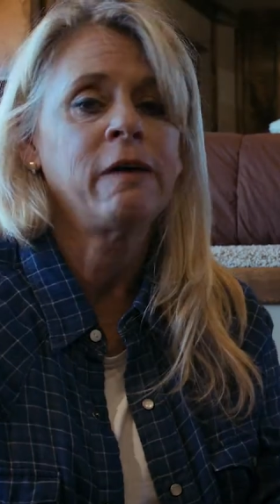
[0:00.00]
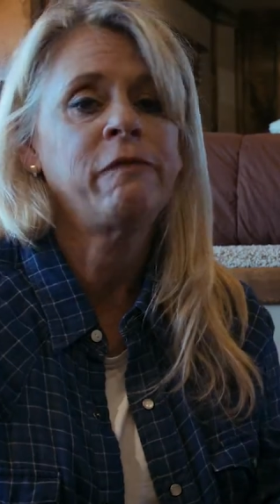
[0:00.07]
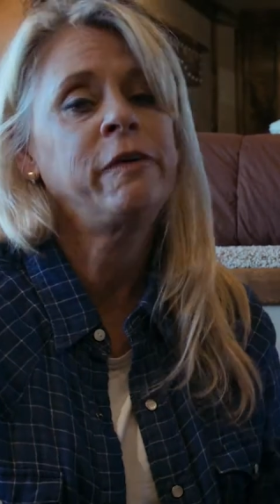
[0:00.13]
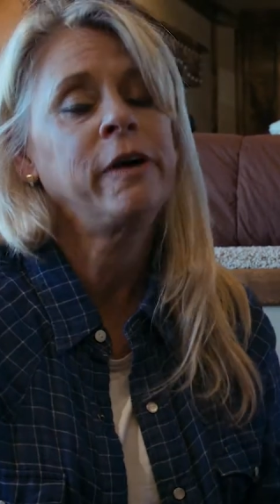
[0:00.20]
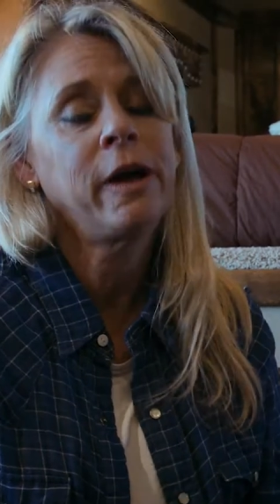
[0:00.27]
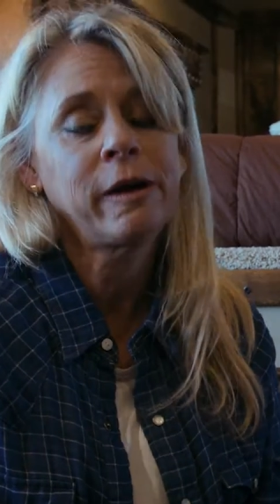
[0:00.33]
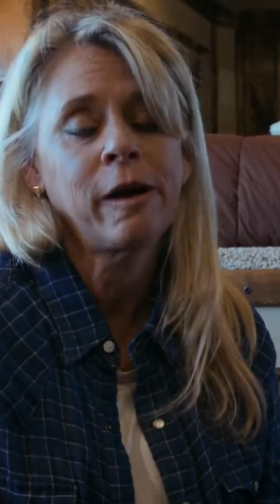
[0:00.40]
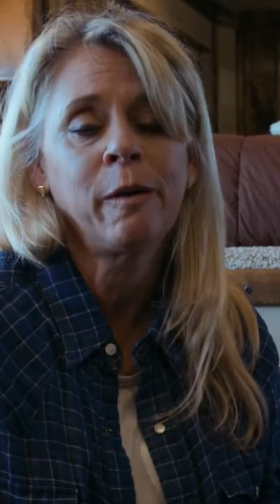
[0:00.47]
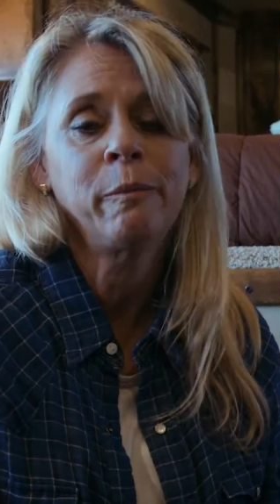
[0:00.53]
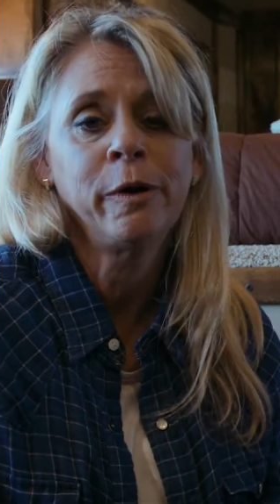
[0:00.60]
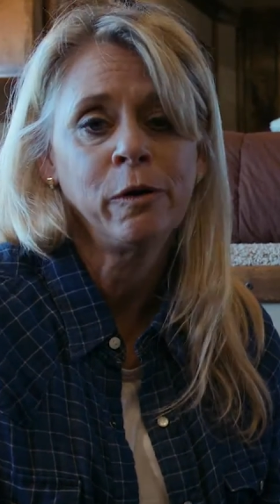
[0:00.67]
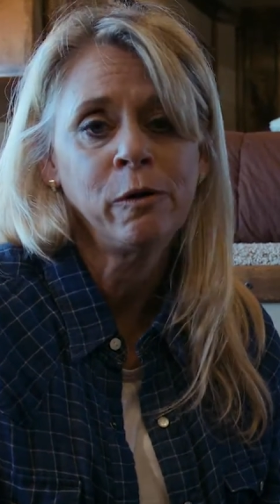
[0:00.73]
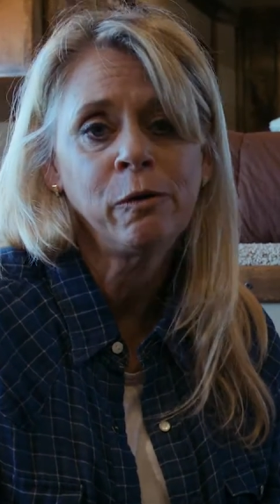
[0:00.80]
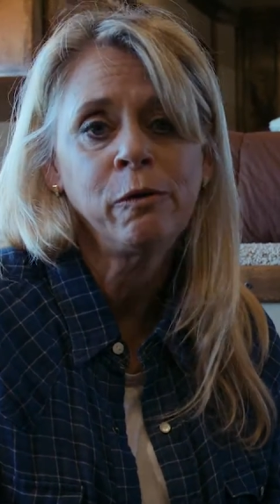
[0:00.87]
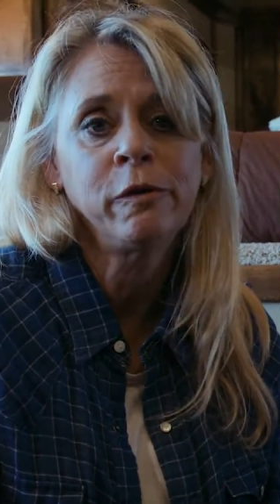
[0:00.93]
feel like our
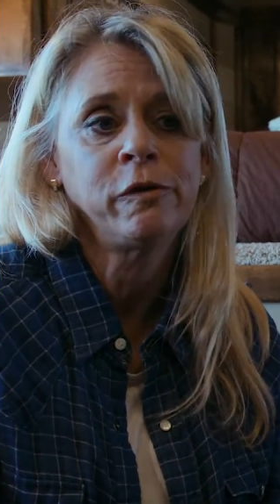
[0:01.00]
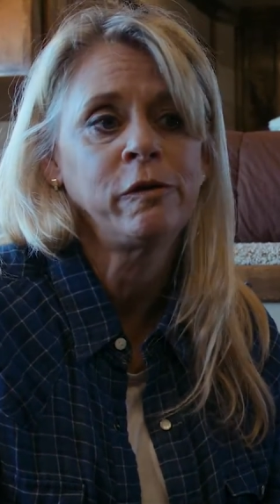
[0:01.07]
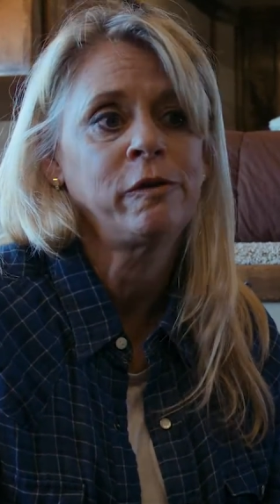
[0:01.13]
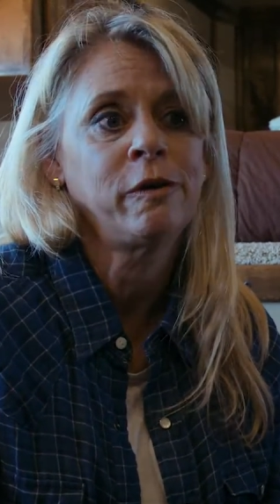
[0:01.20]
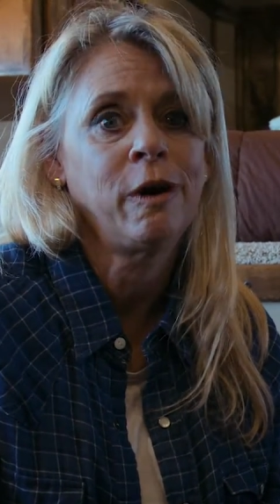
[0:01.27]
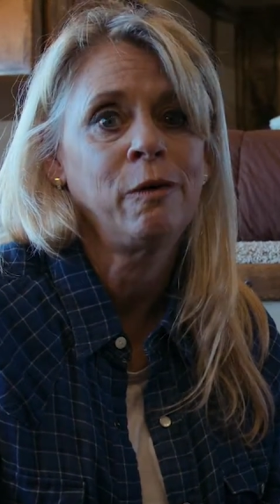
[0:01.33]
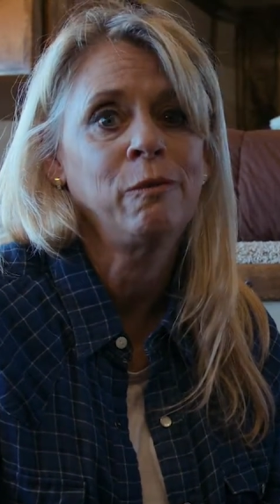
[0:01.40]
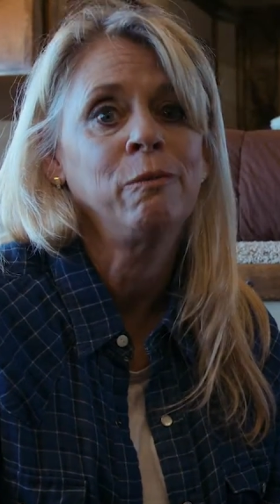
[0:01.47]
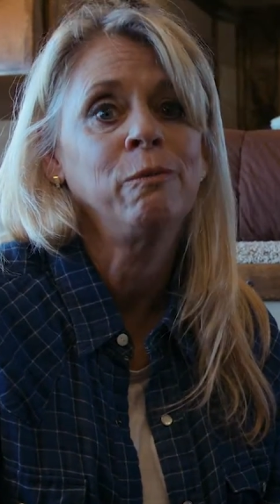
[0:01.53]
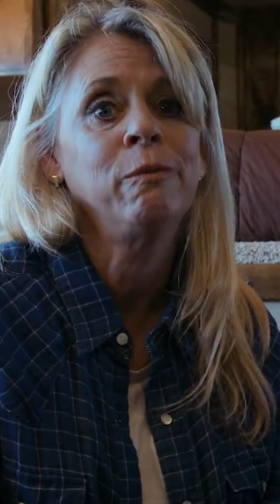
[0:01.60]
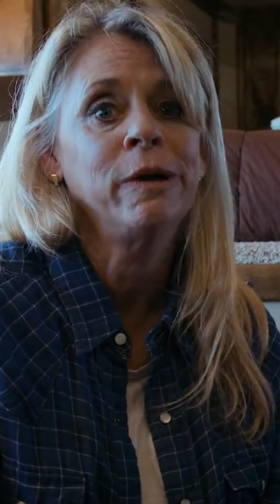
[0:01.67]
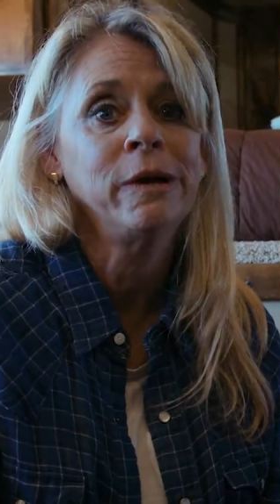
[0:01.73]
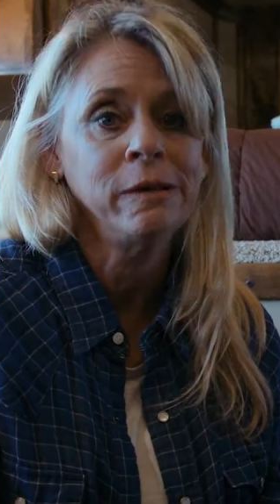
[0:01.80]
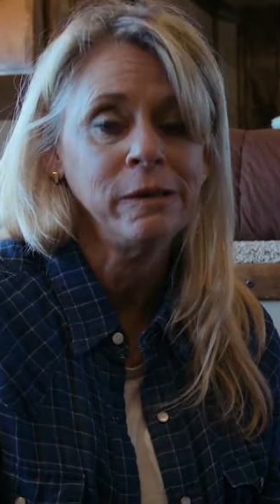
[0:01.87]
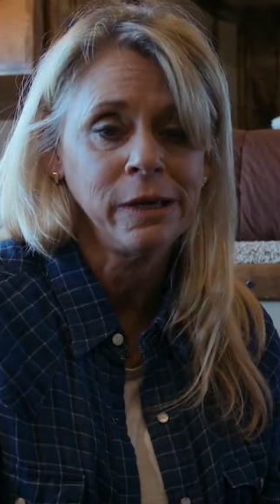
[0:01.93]
barrel horses are
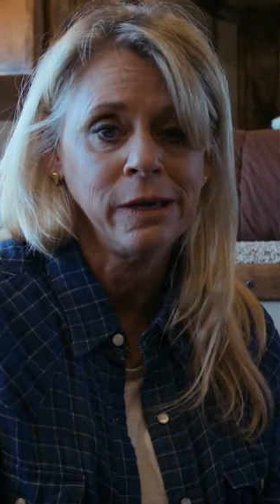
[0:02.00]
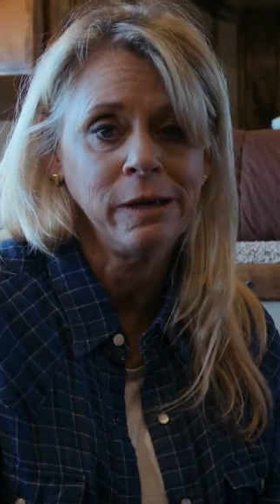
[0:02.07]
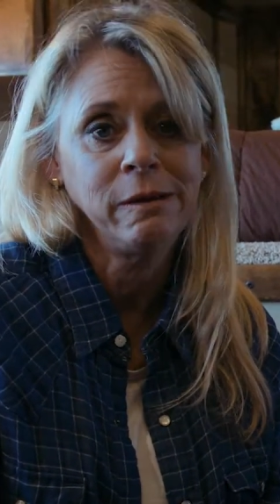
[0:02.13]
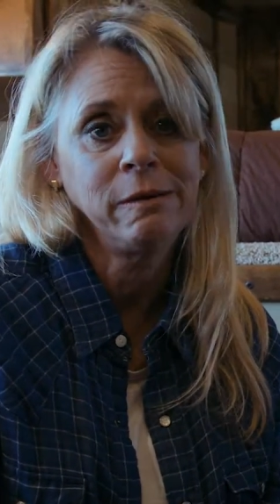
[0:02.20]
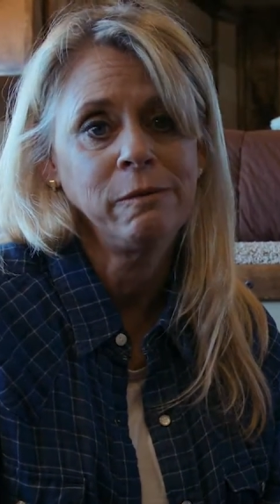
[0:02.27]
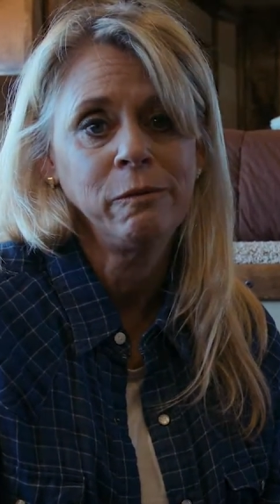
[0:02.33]
really,